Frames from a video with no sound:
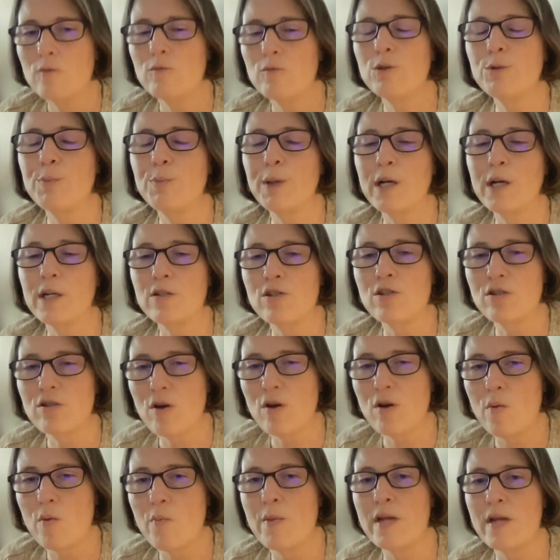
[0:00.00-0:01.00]
was because
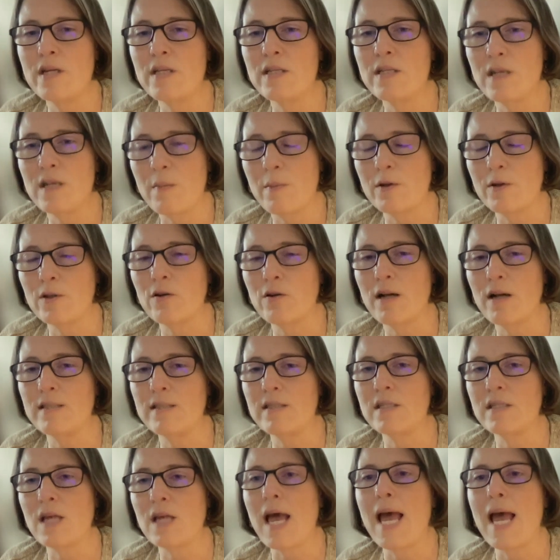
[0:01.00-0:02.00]
so many
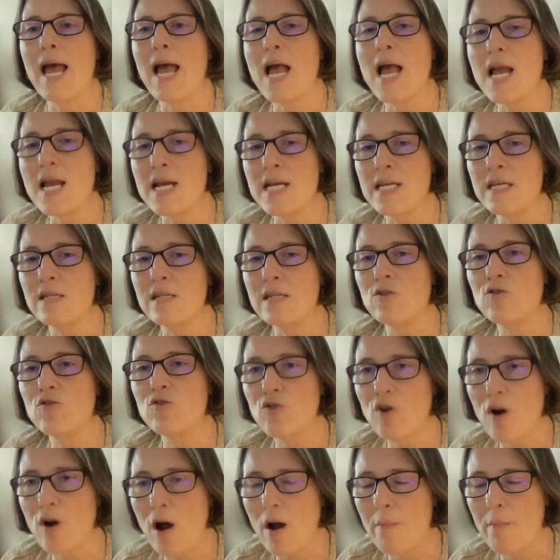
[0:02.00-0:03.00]
Democrats hated
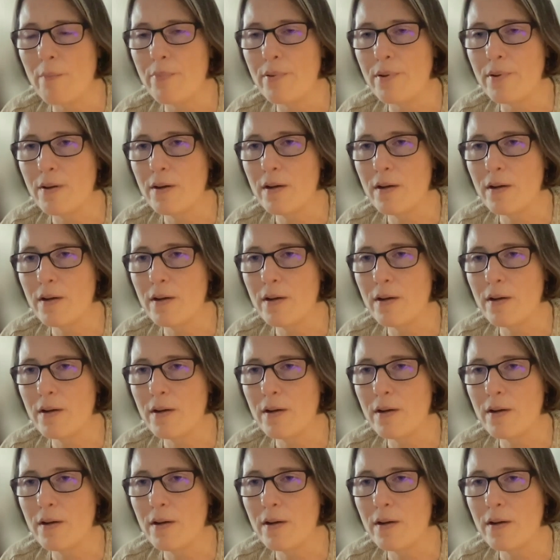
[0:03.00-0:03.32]
Trump.